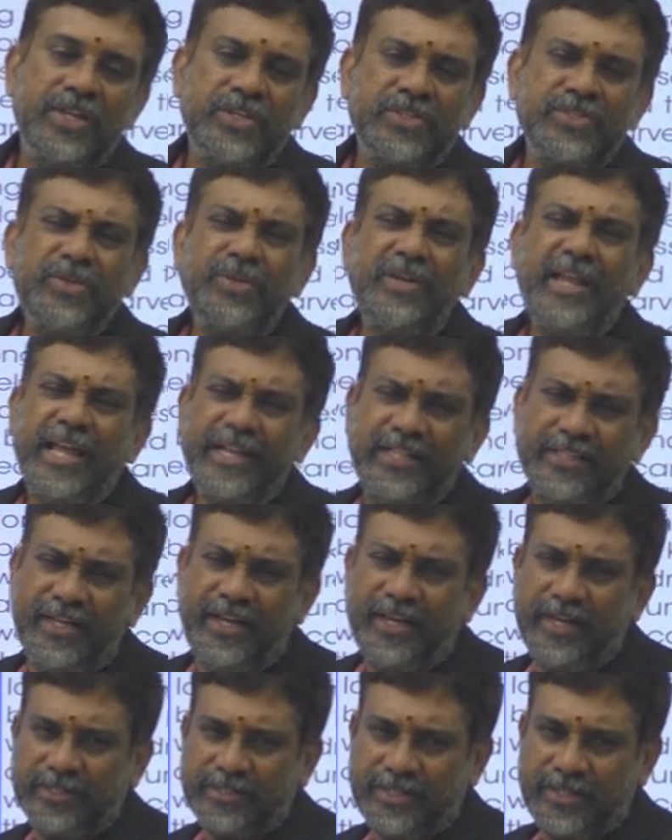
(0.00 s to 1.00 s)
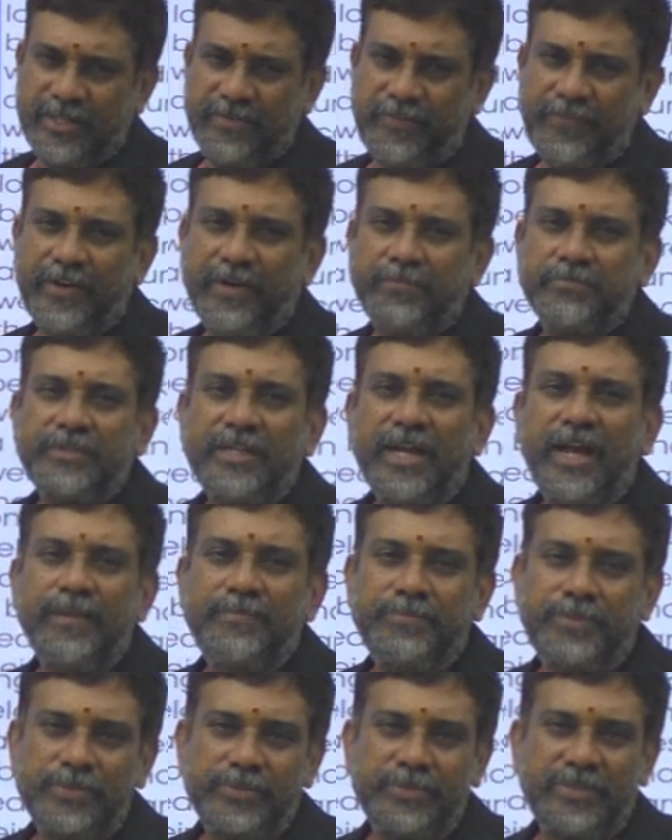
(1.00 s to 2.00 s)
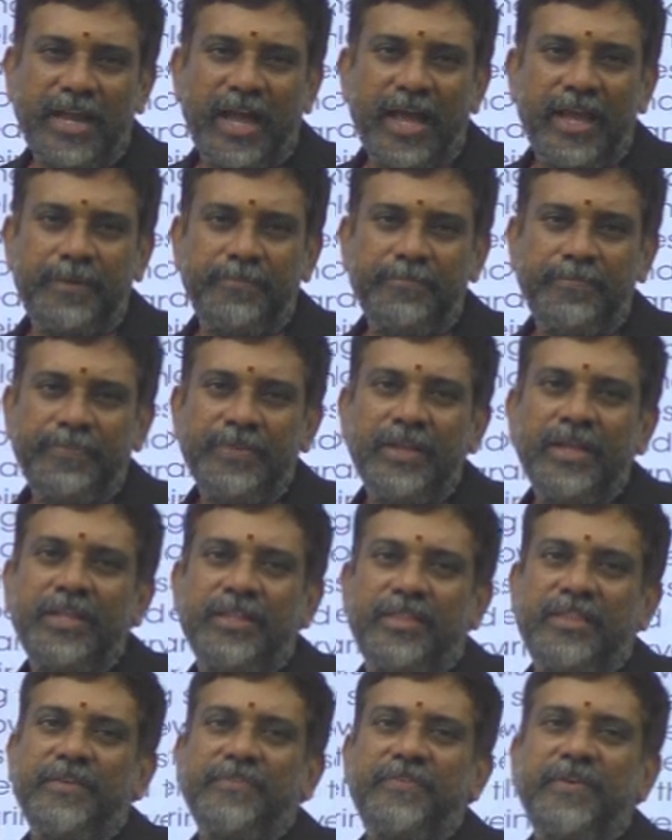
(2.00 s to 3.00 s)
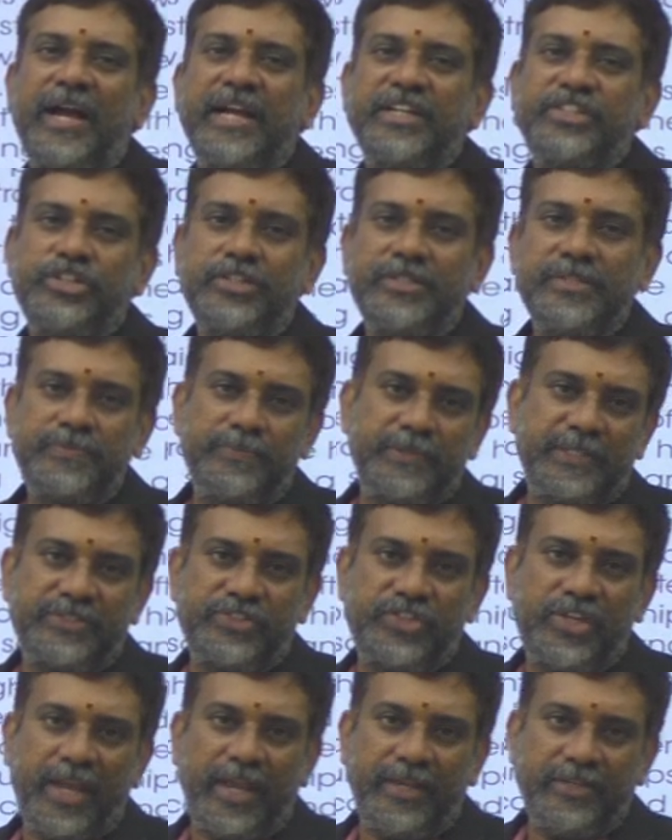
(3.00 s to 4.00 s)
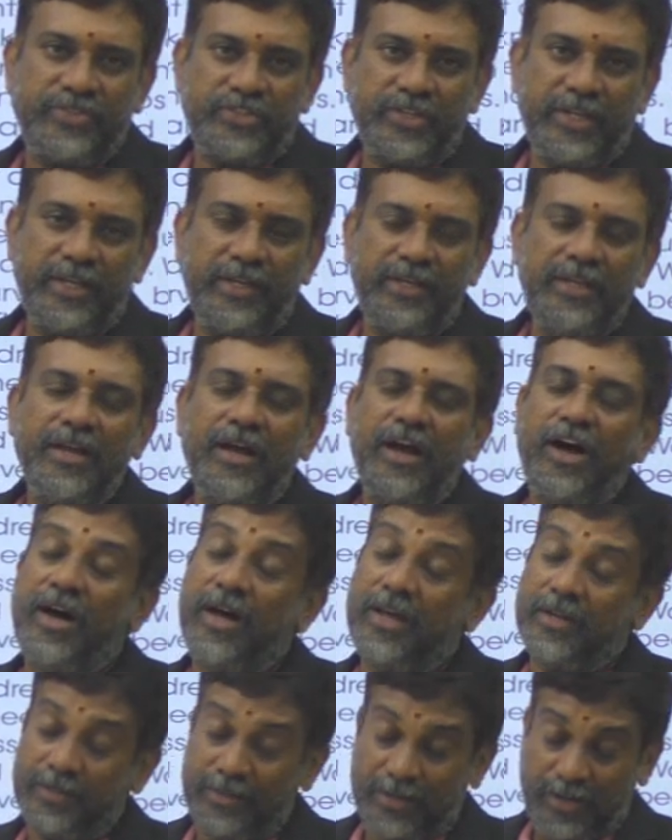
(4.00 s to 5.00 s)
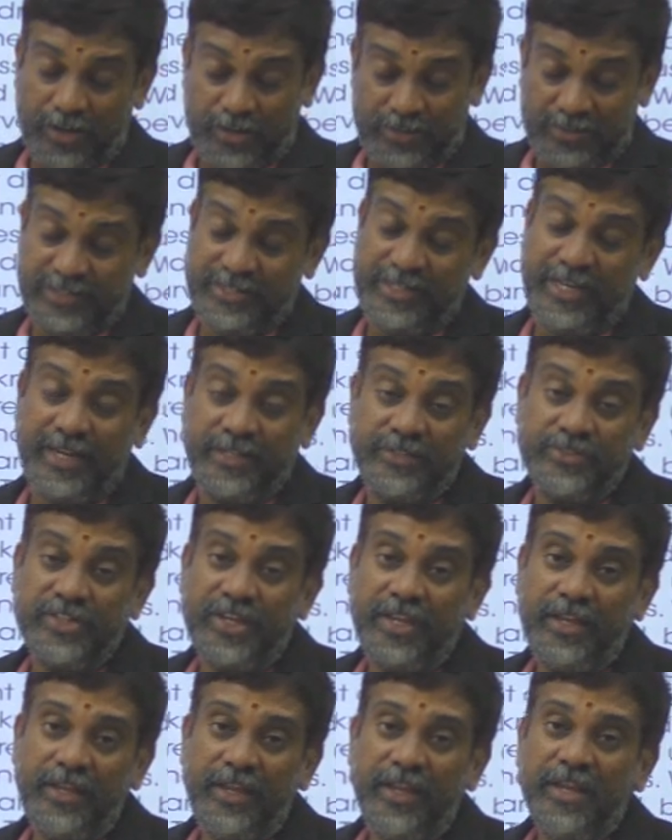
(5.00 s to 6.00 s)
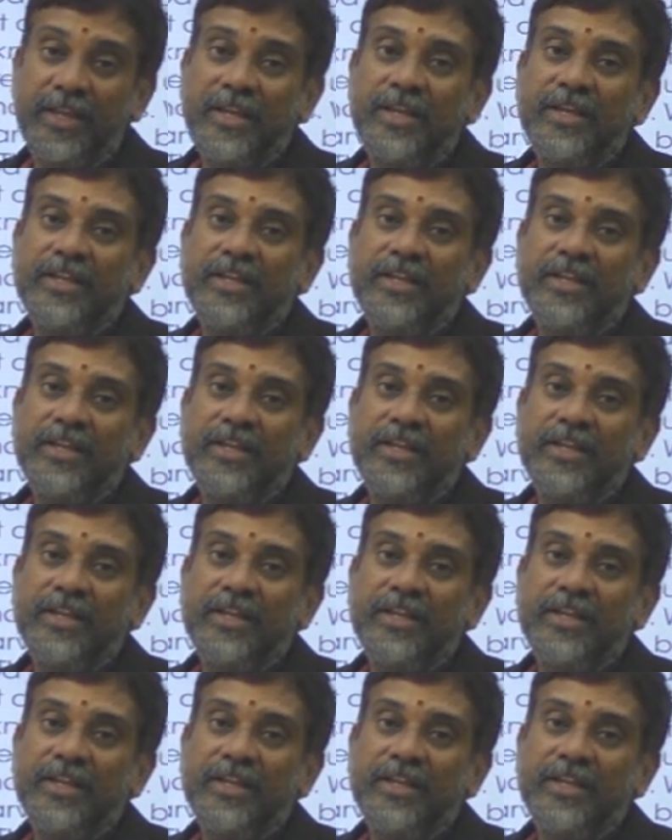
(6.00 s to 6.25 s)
So like that, from time to time, the fashions were changing or changing,